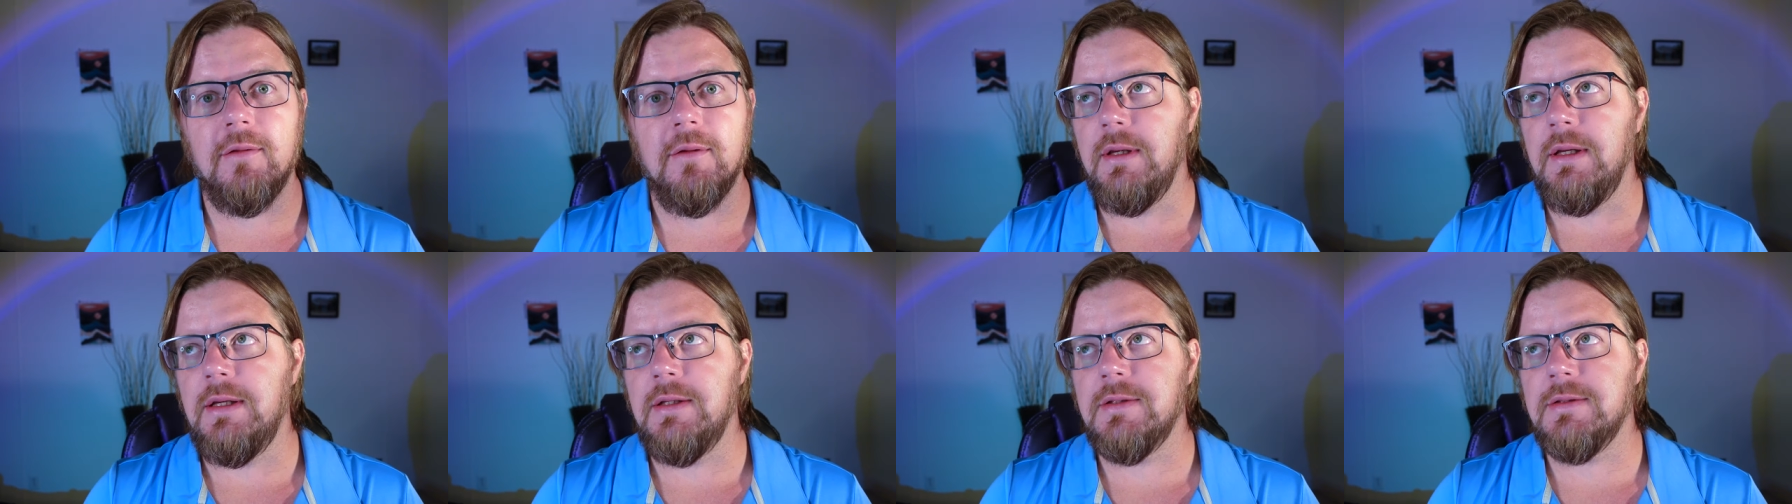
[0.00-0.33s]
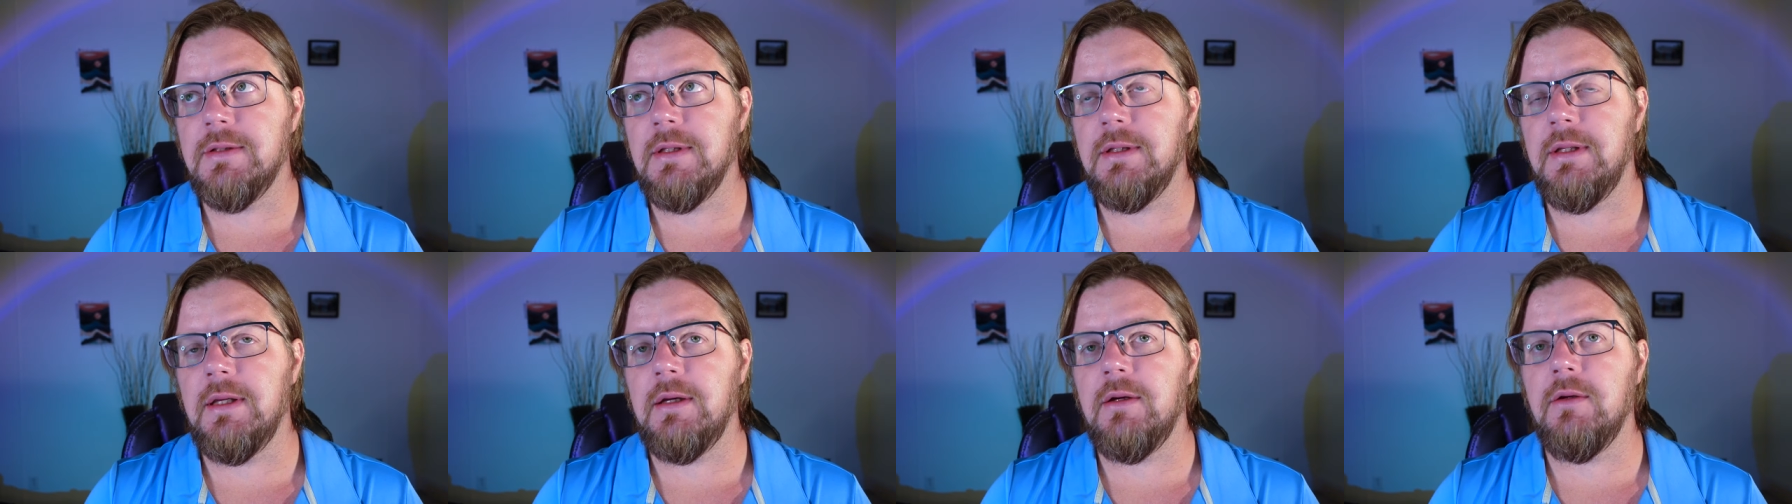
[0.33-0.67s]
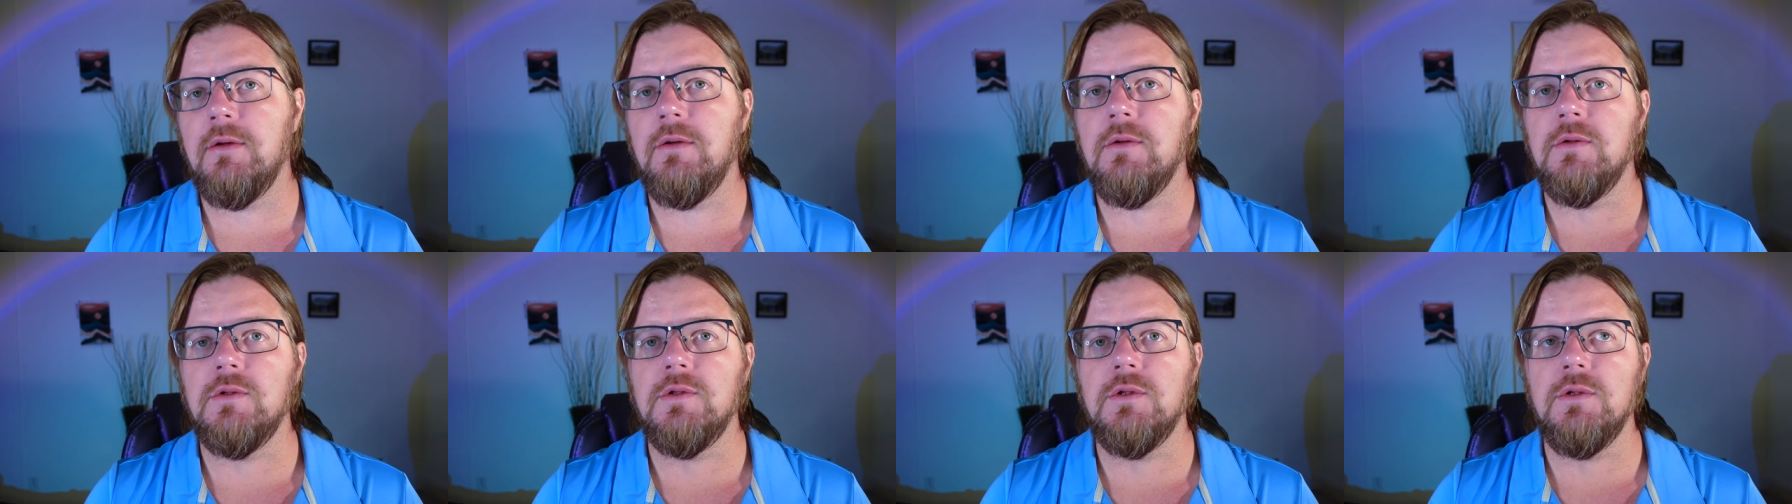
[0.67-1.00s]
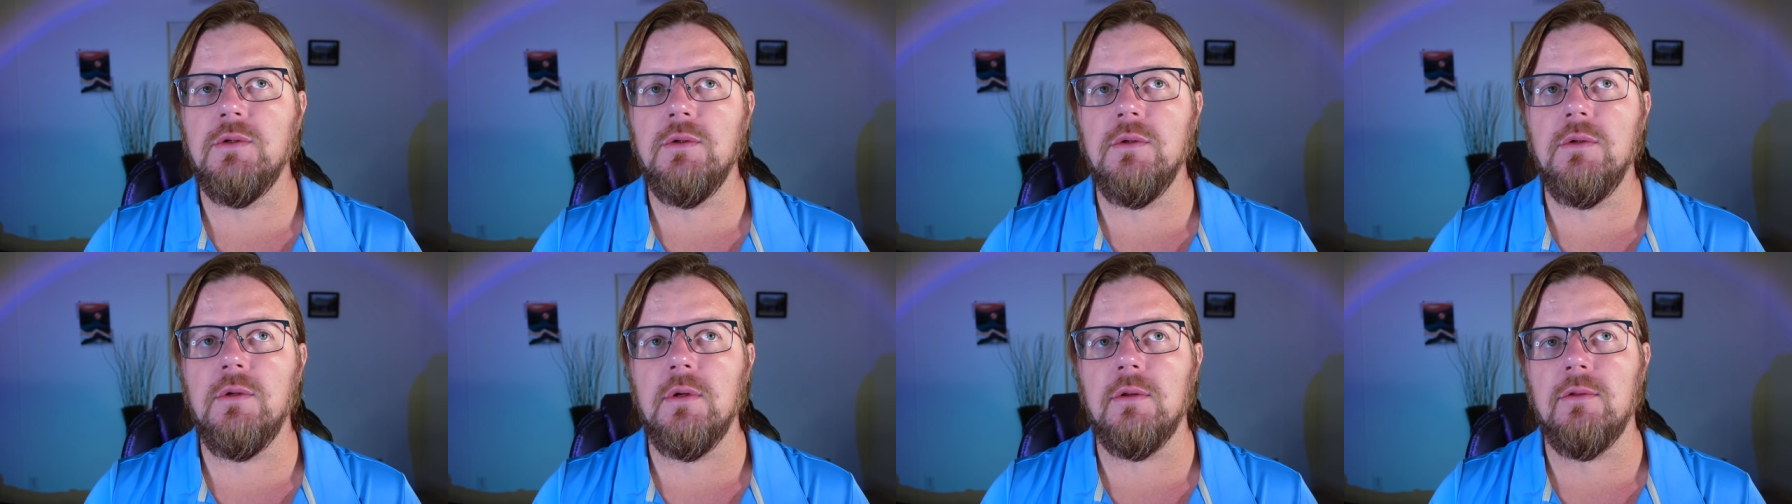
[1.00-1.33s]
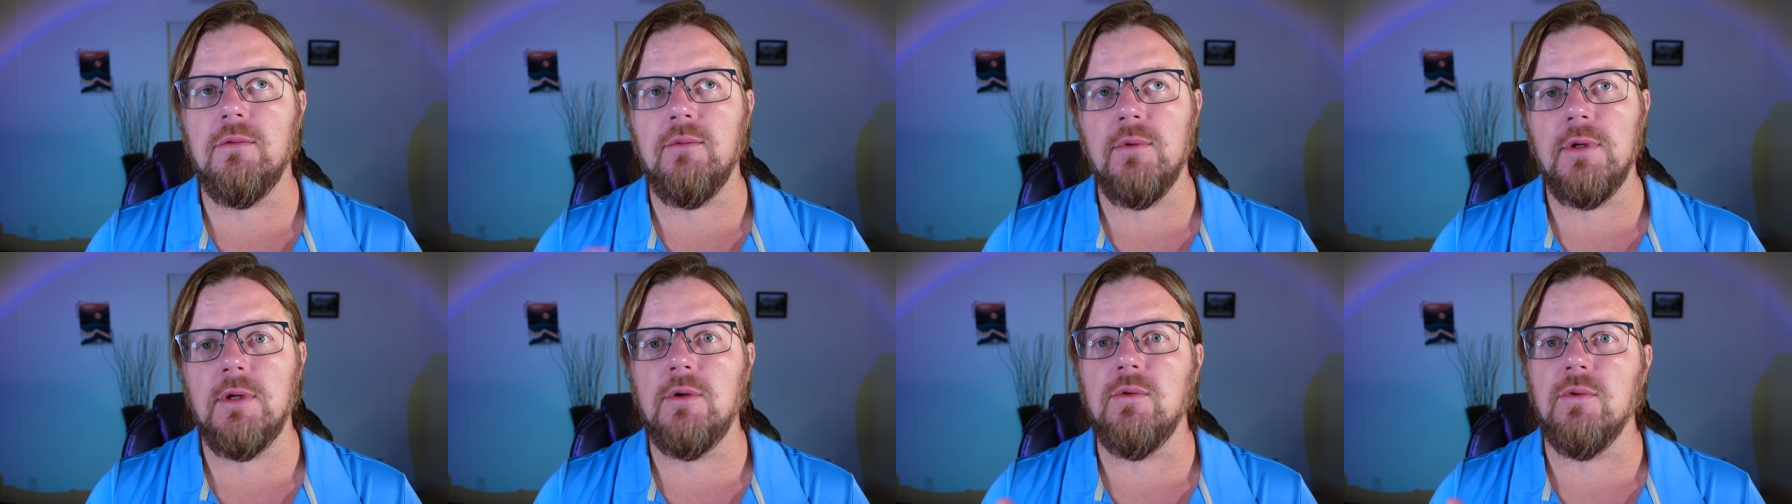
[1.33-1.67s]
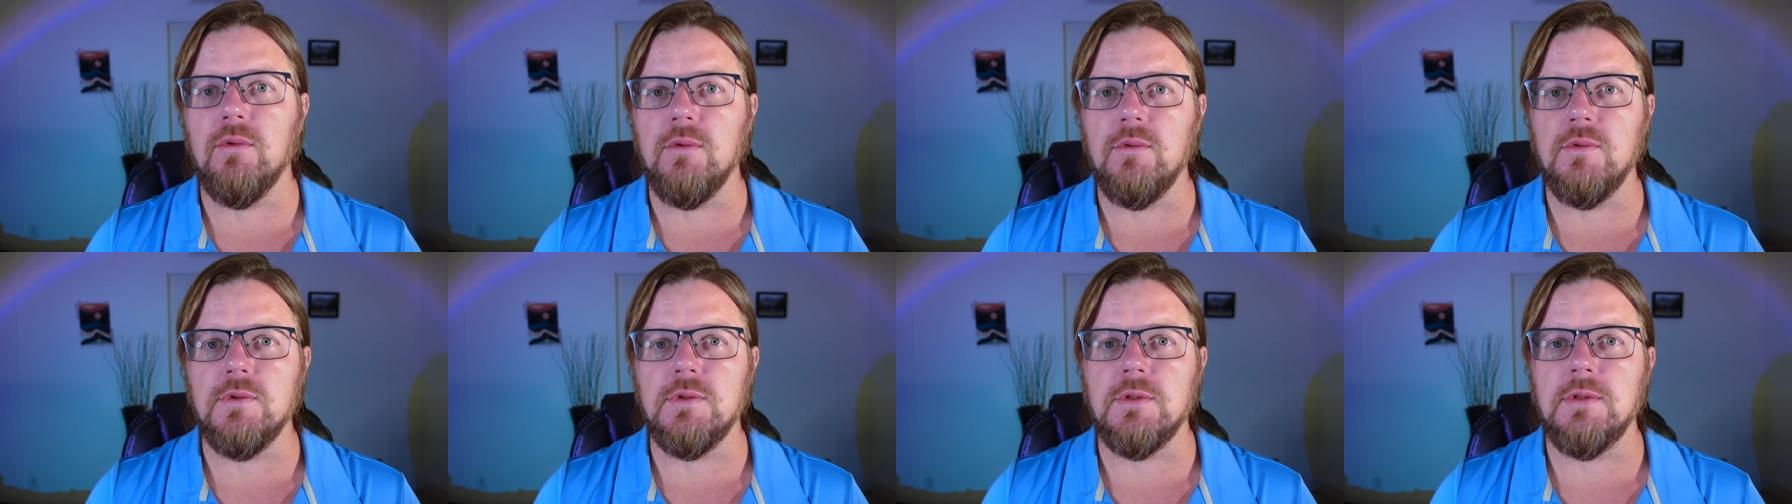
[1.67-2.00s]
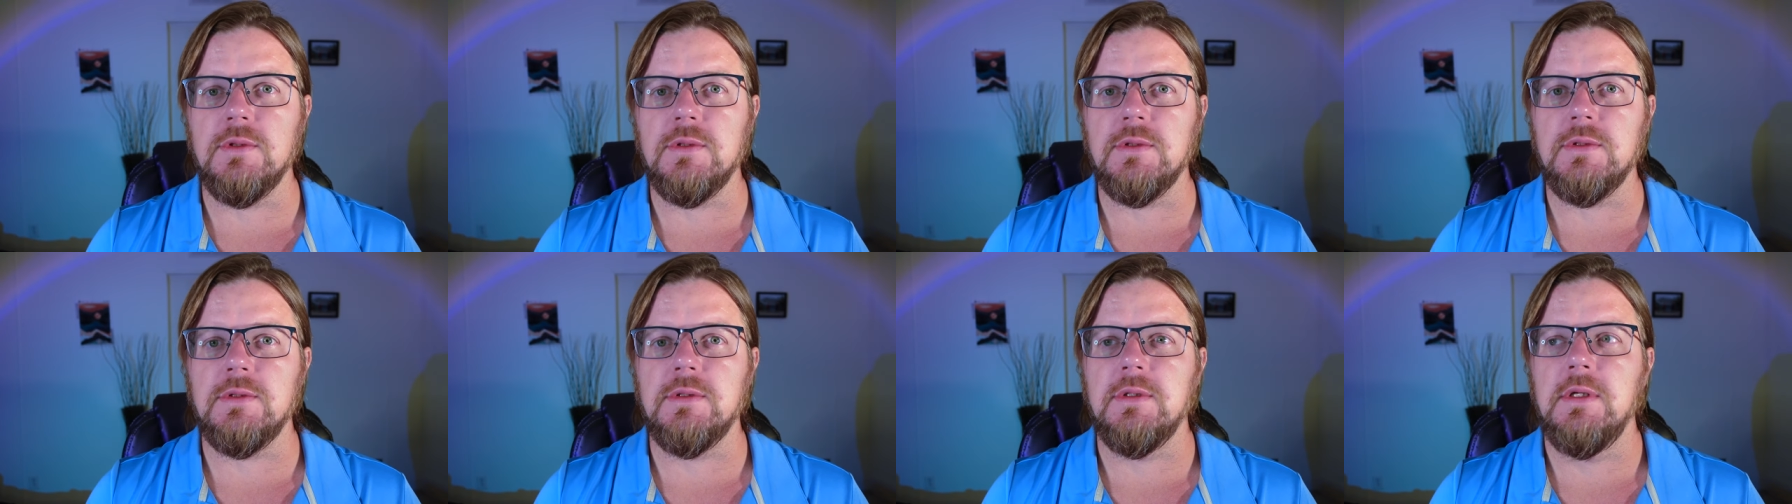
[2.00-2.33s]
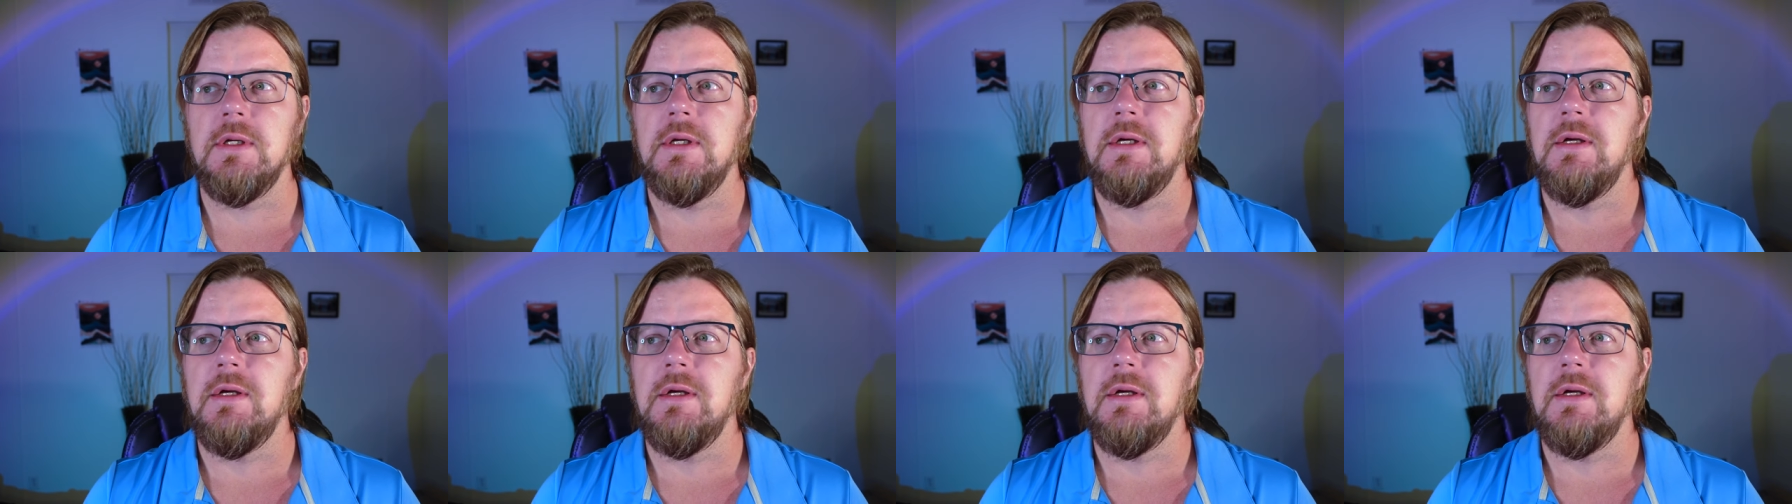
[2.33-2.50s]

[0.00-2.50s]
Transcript: He said they could do two to three cruises.